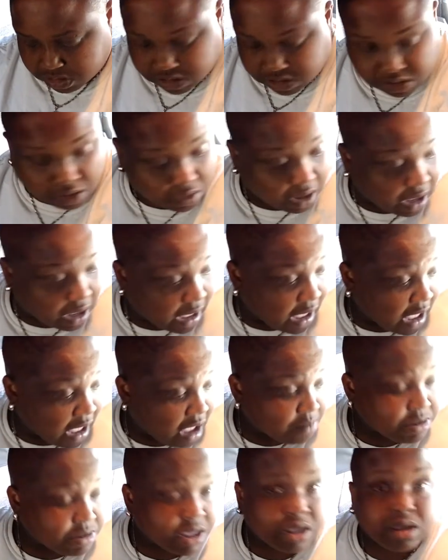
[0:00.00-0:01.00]
So
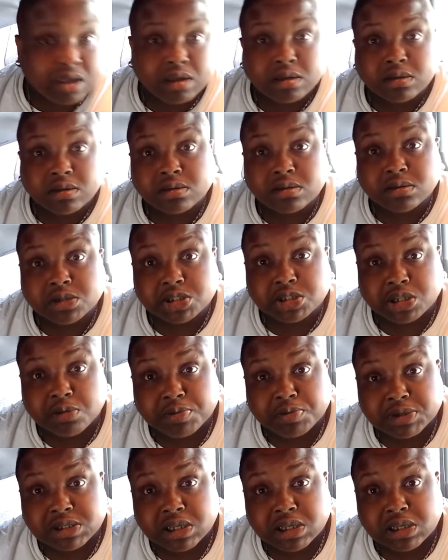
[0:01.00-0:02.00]
Abby, she
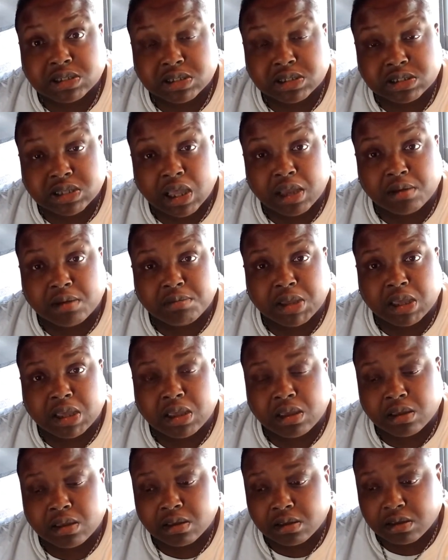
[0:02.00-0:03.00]
proceeds to say to
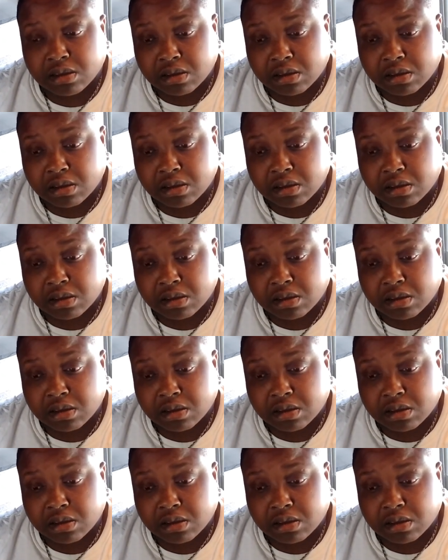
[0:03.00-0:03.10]
me,